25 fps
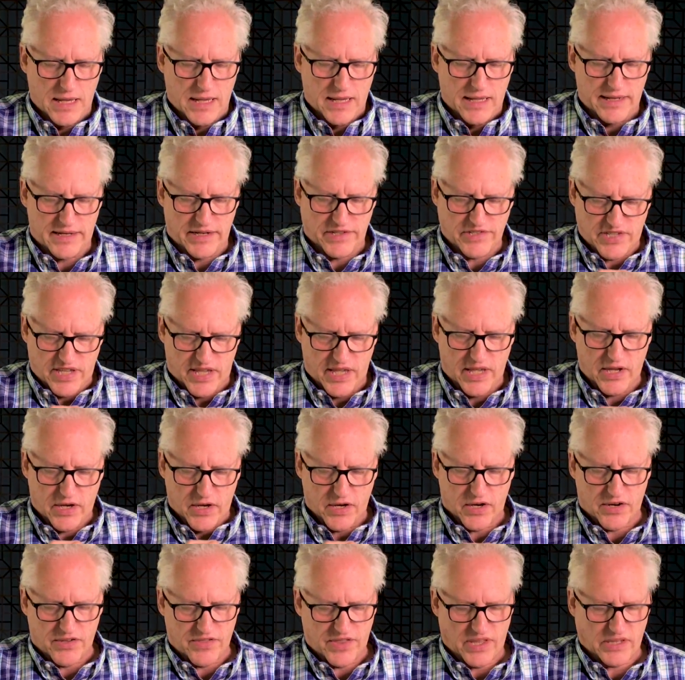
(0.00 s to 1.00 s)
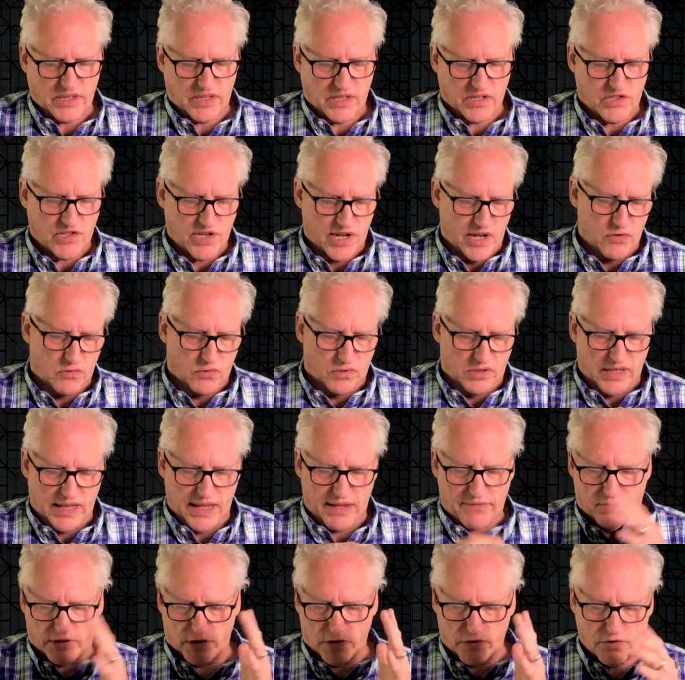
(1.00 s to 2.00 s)
It is here that the general
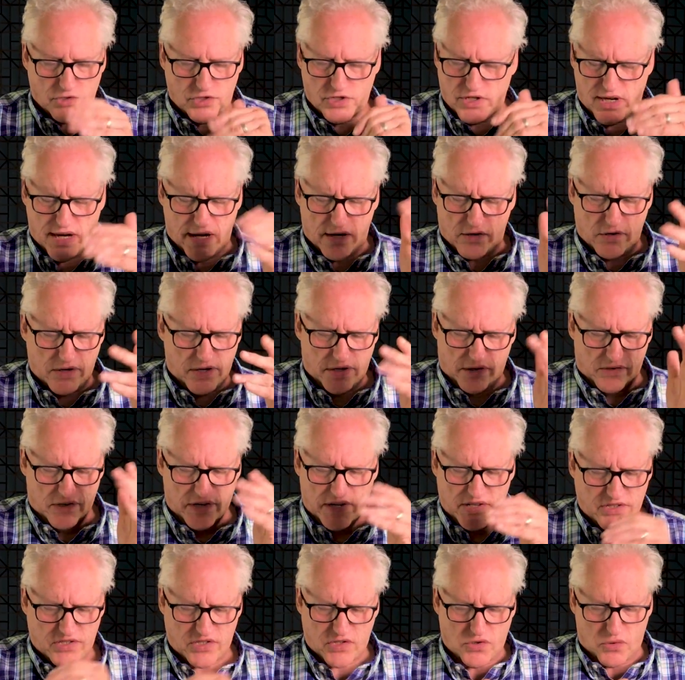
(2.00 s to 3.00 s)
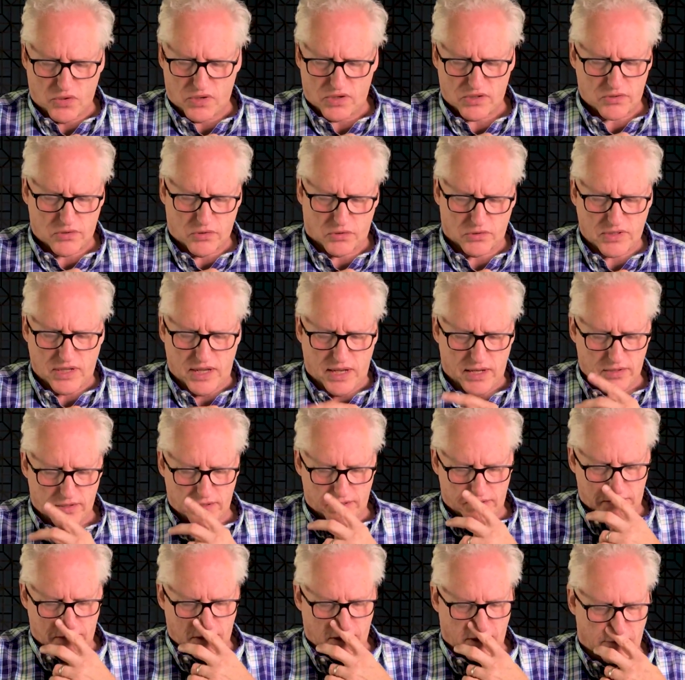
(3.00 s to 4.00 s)
evolutionary or historical
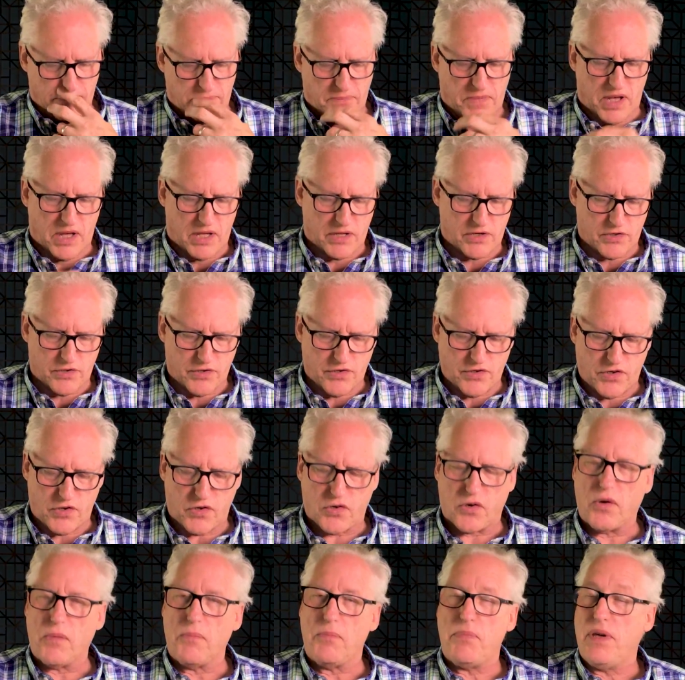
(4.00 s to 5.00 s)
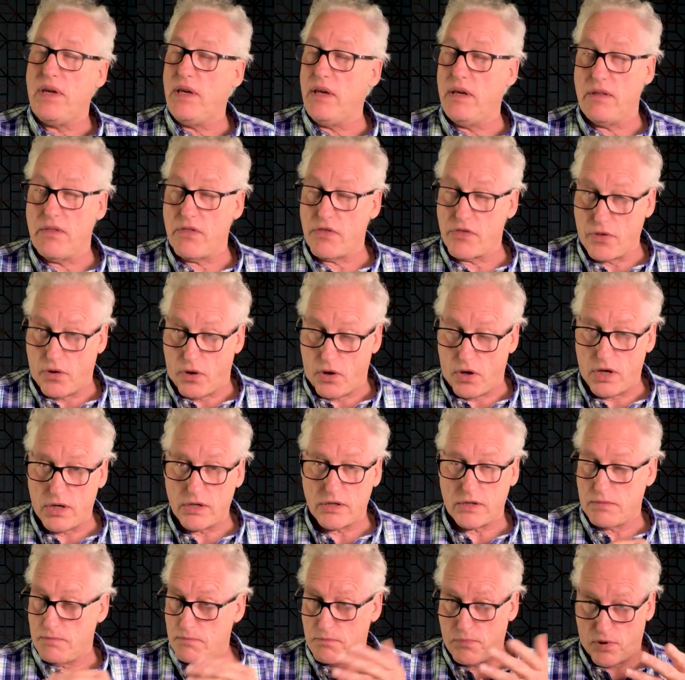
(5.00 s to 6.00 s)
character of modern European thought,